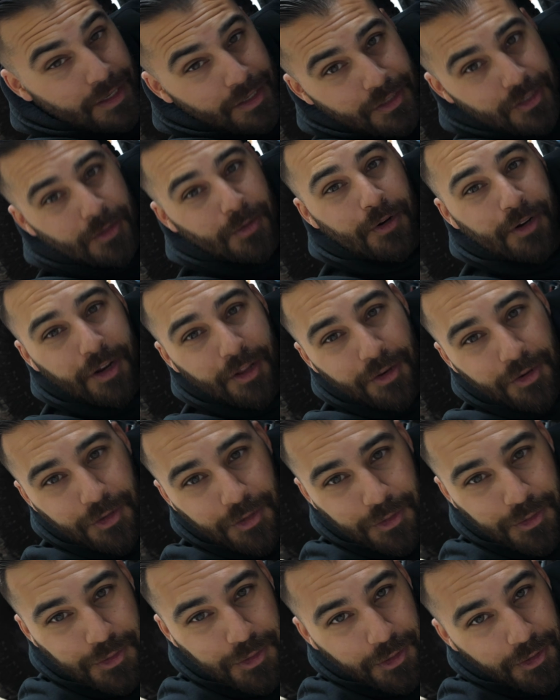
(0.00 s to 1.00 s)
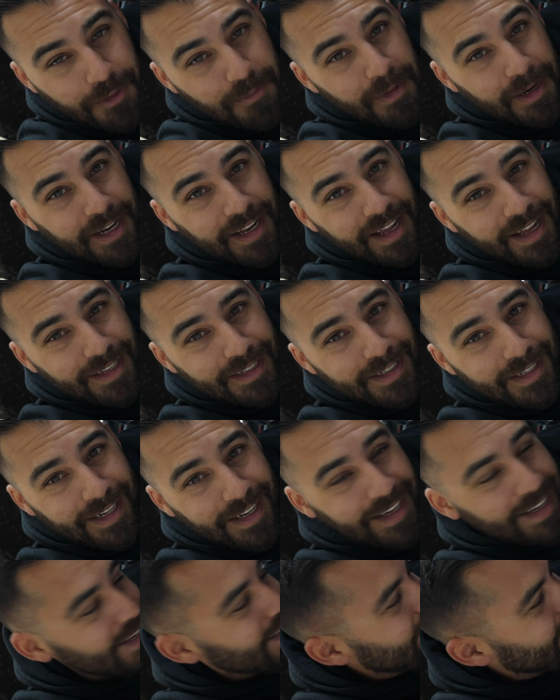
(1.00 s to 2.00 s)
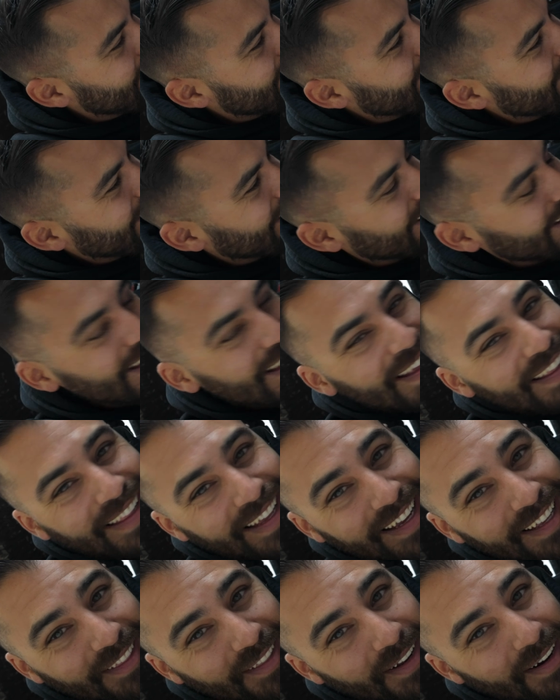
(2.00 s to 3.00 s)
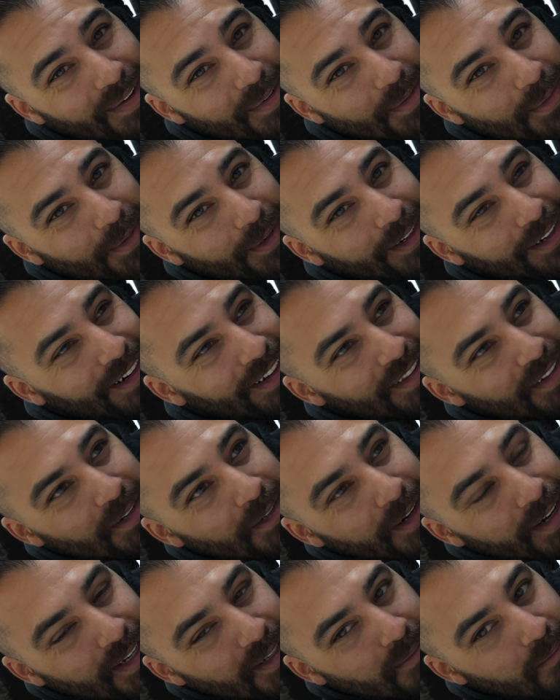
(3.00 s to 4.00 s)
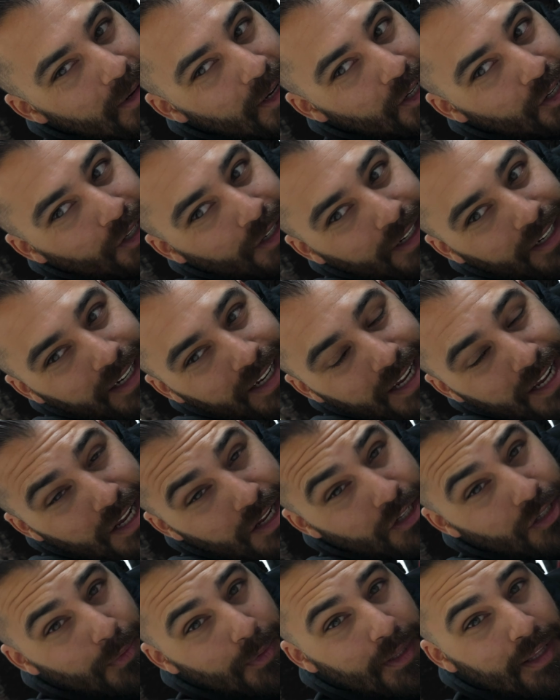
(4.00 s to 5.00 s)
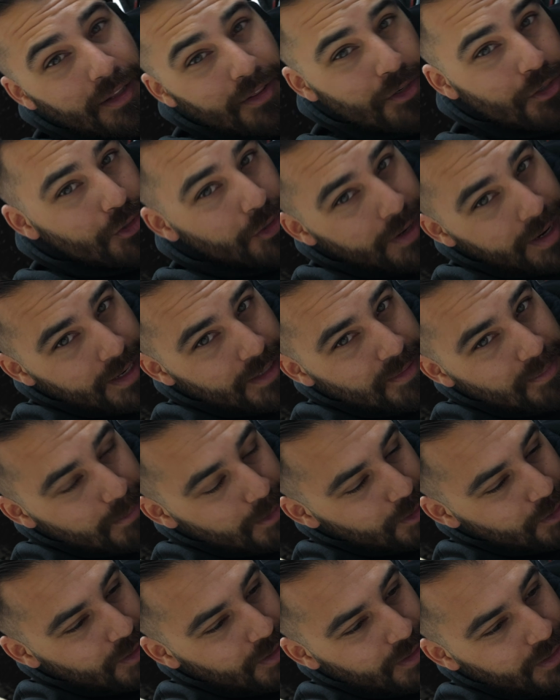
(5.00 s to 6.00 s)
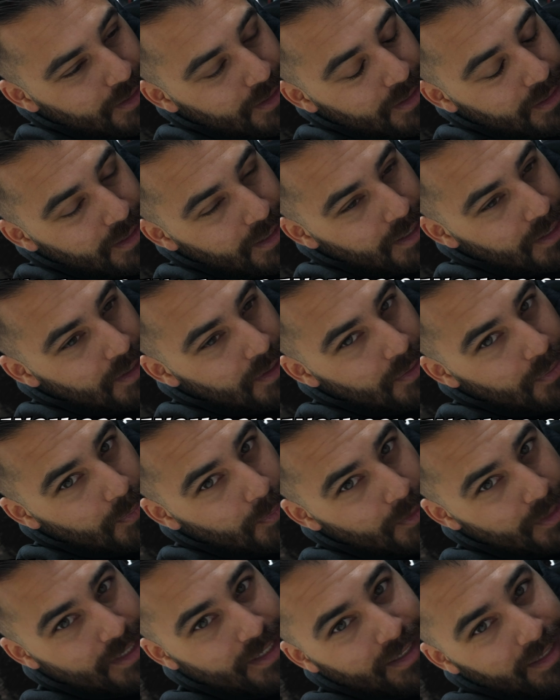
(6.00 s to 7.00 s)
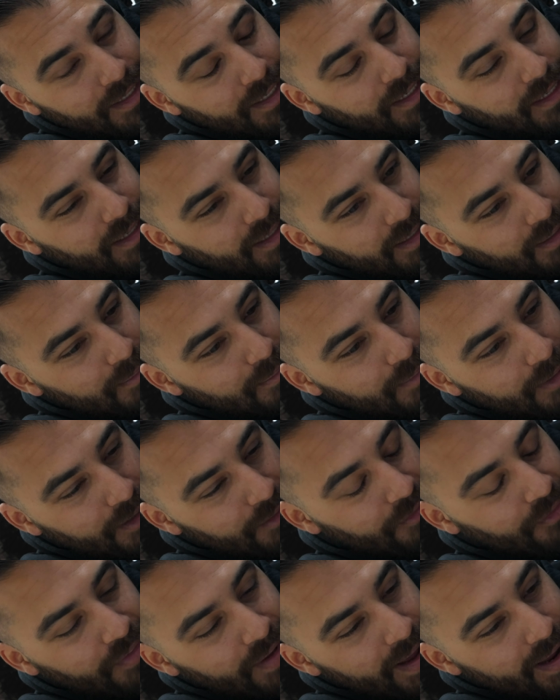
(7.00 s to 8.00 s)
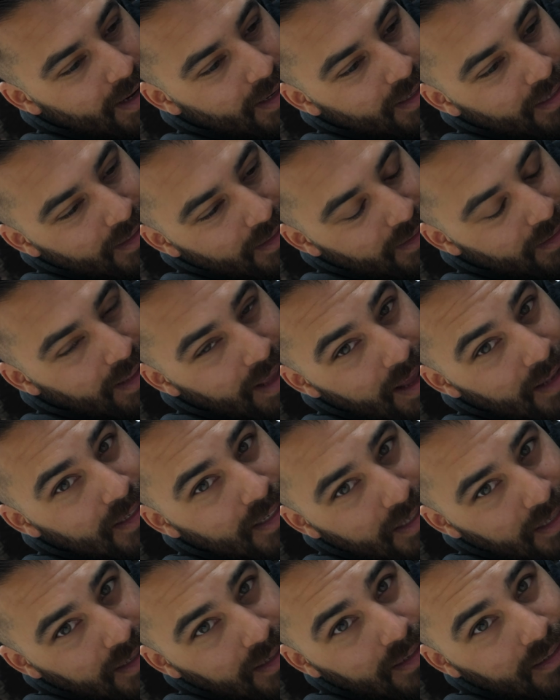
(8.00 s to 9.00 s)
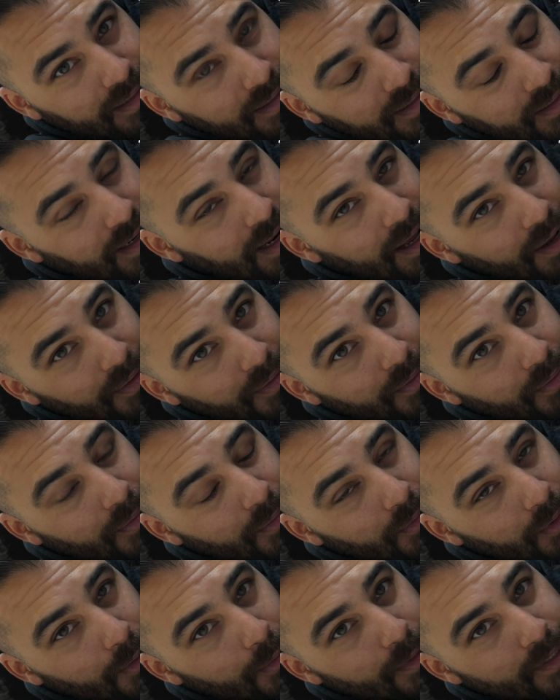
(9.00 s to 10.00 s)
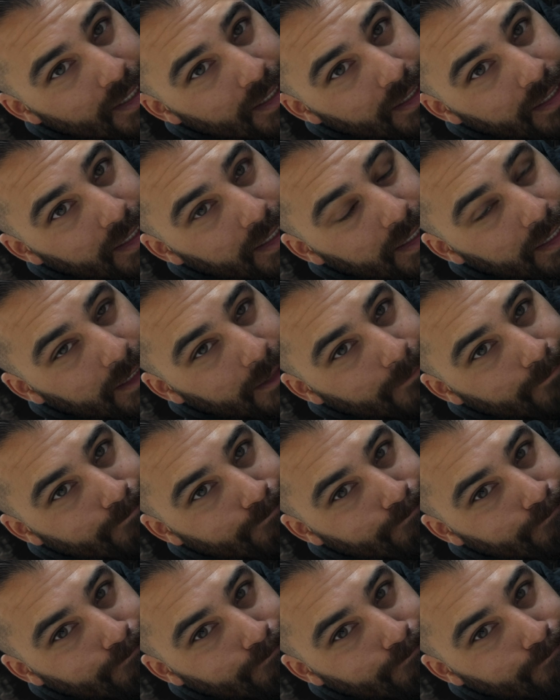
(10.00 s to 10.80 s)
So in other news, you heard my dad say that he thought I was working on the transmission. So we thought the transmission was leaking, but in fact, that's not what was leaking.